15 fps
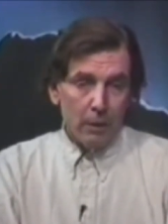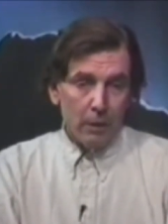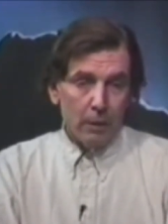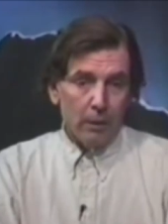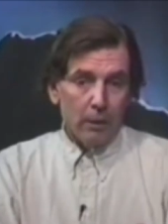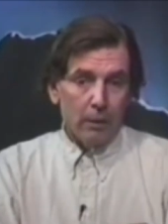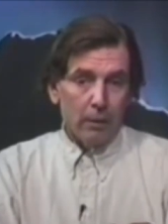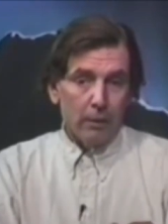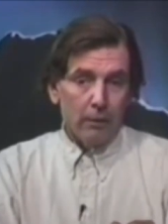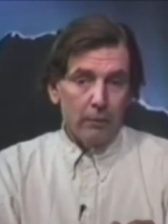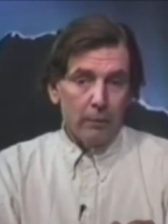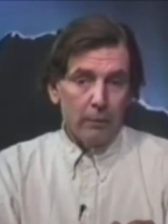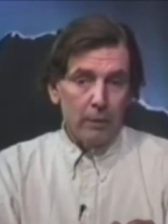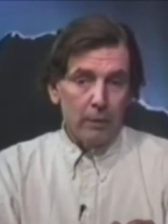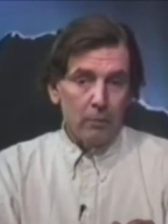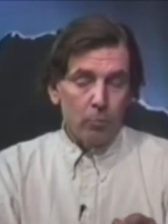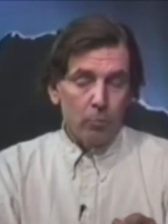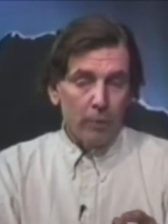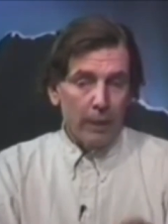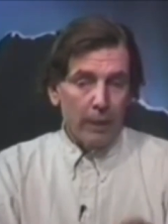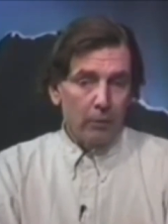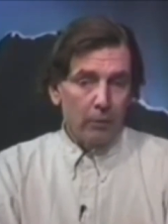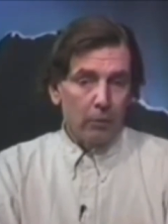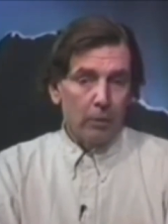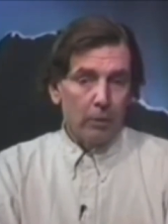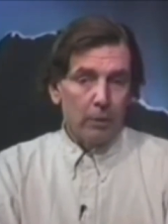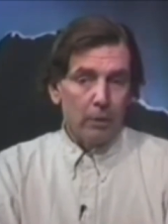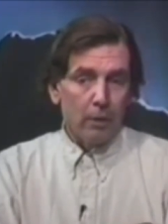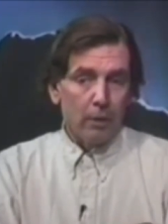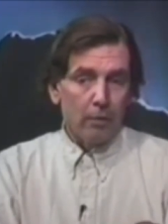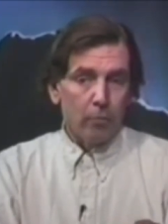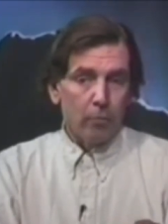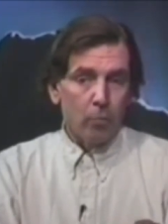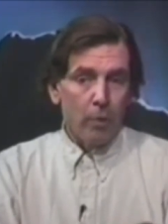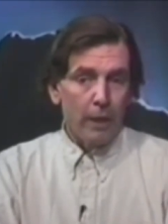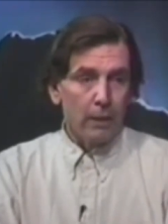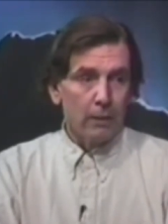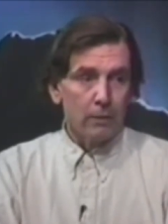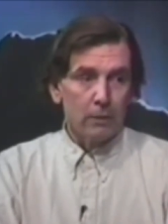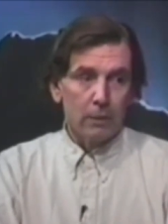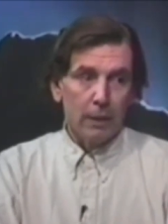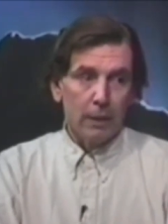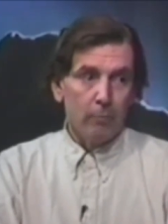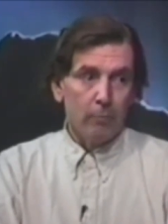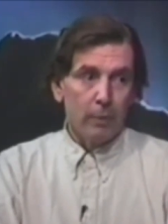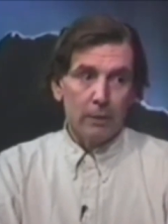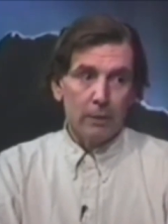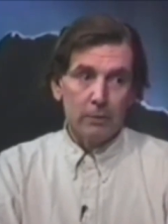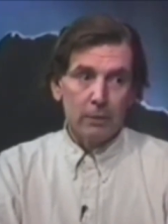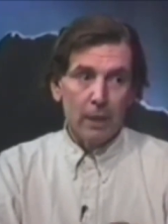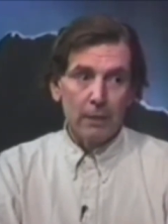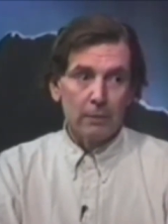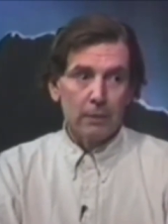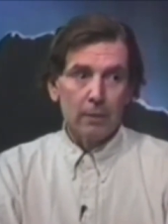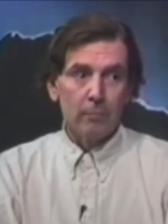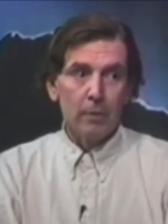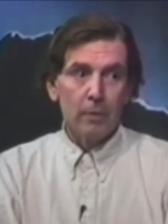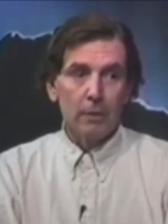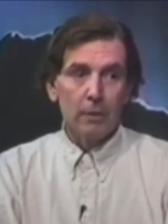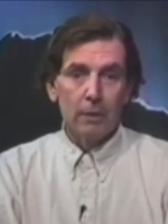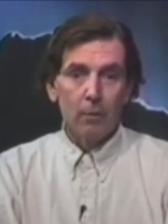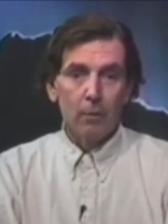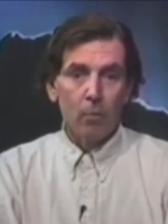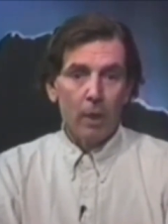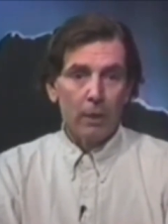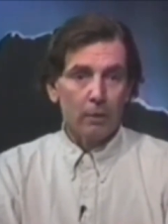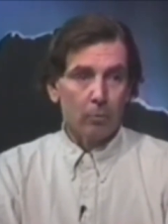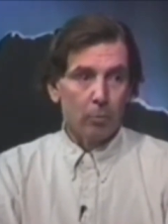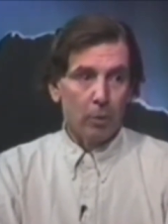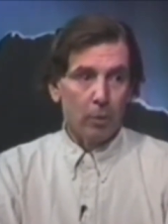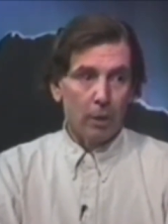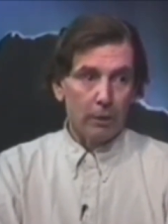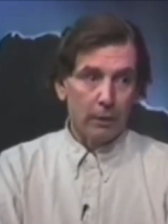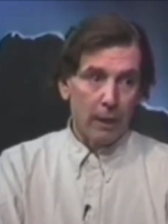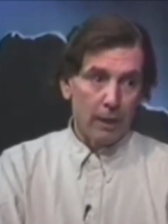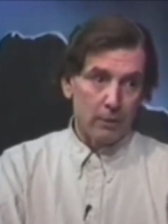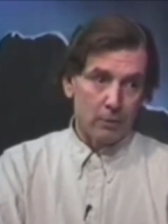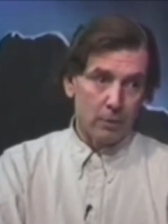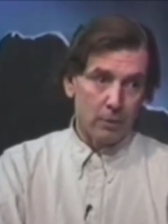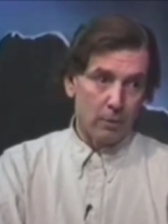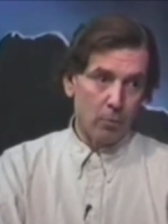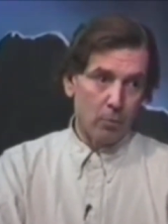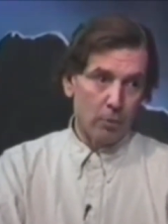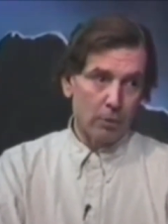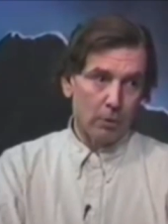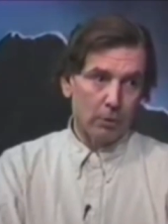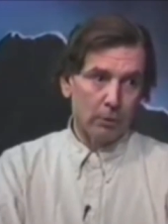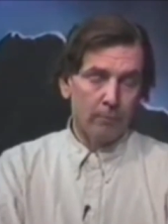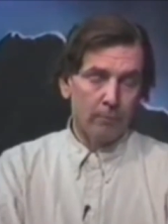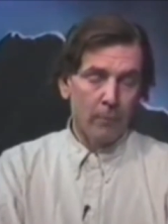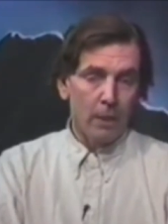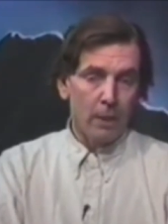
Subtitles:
The record of white enslavement is not something that they wanted to broadcast to the world.